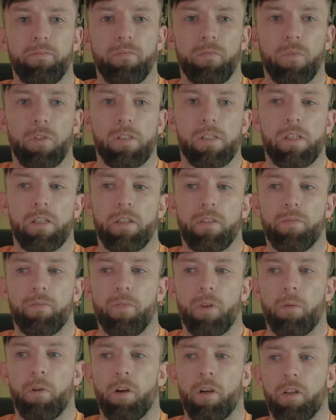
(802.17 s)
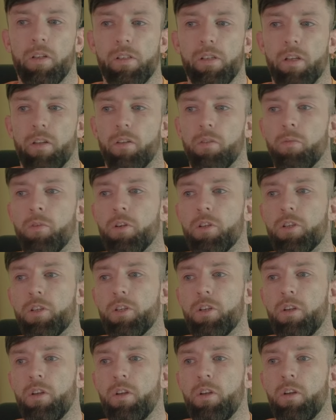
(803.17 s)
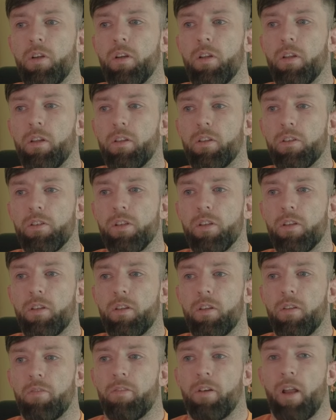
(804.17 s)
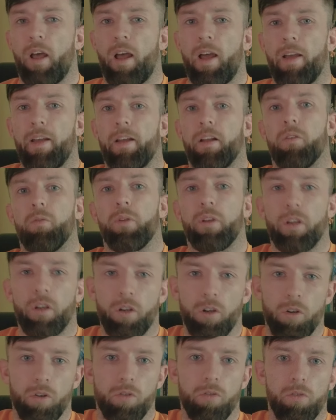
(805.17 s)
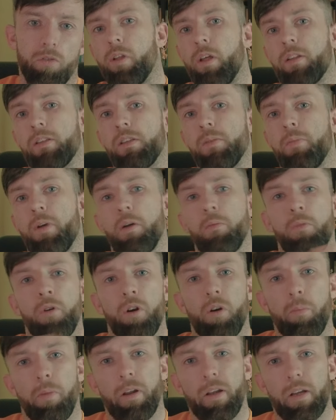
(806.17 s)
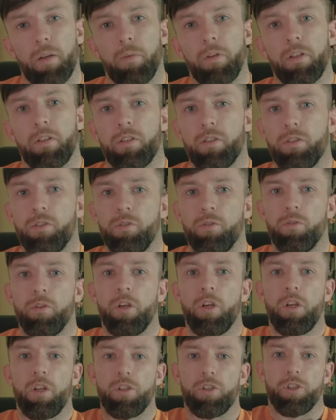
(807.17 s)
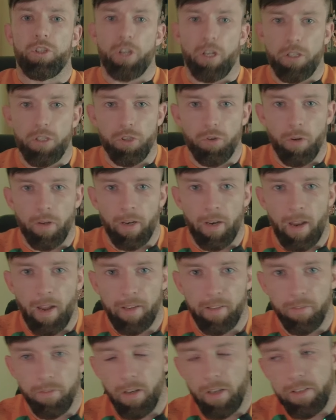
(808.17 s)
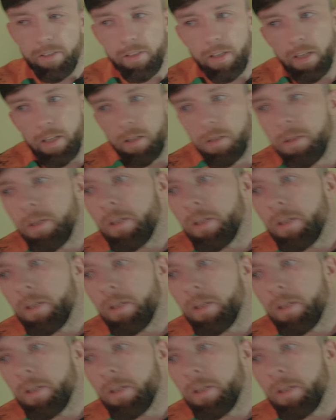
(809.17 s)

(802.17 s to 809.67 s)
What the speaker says: I'm not going to say too much. I think there's a different angle we could go that's a bit more applicable to jiu-jitsu and an active lifestyle.